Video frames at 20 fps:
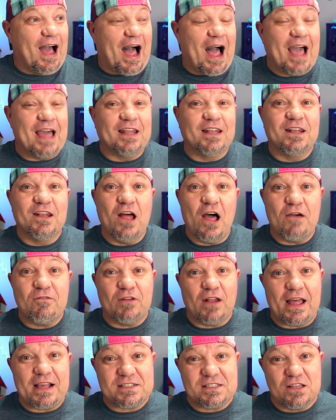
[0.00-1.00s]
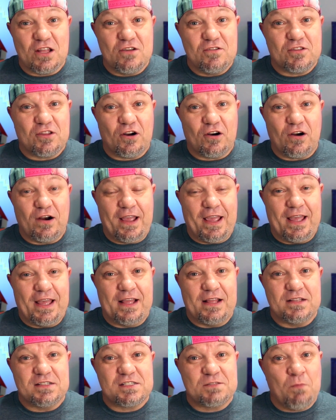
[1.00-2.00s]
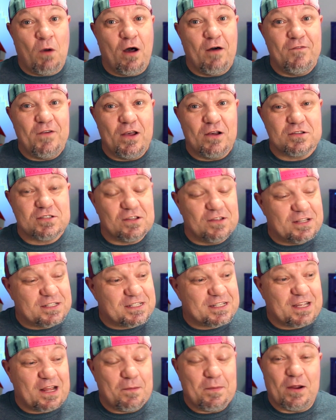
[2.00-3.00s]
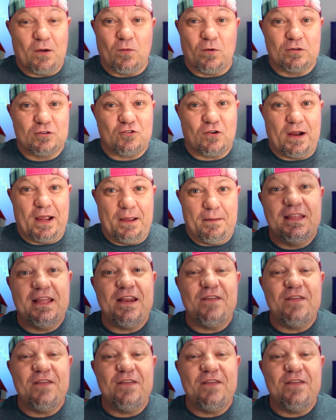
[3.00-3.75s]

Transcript: I love Lex Luthor in Smallville, so this is going to be a real treat.